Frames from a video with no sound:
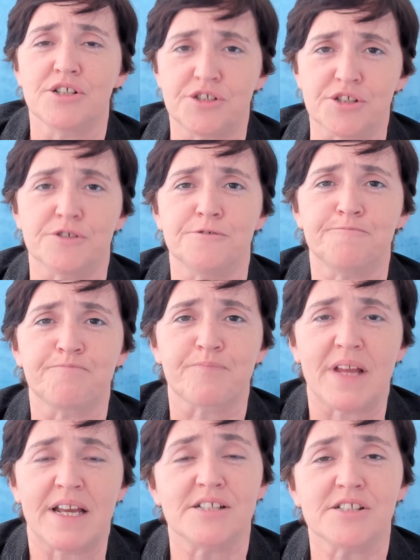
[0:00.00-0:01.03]
do.
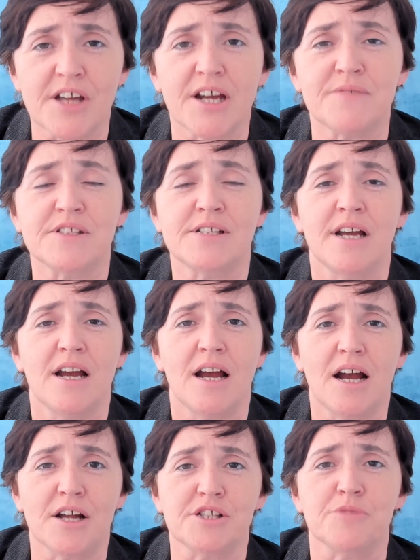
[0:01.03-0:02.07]
He deserves
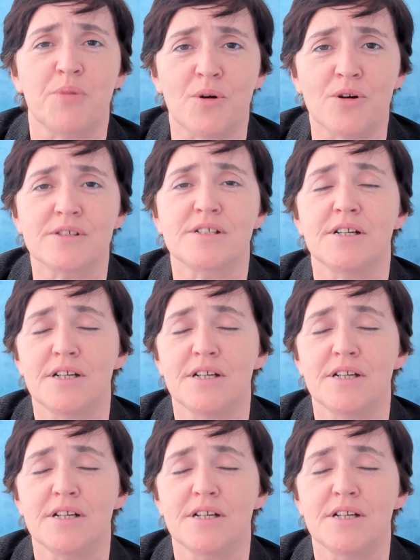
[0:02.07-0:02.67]
our support.